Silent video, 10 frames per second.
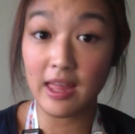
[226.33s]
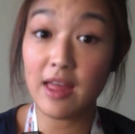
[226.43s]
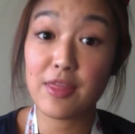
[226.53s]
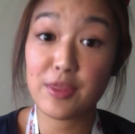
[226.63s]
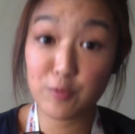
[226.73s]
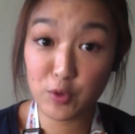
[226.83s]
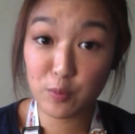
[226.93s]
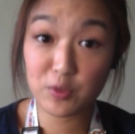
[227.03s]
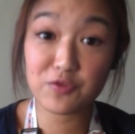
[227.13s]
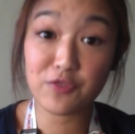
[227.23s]
The room
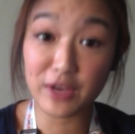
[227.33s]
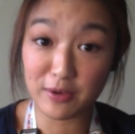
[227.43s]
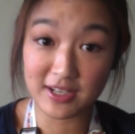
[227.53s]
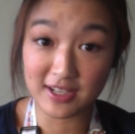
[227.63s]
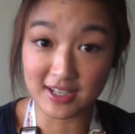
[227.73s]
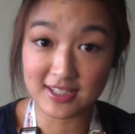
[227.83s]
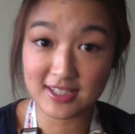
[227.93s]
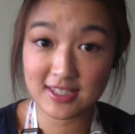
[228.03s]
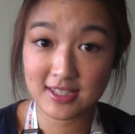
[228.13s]
was very nice.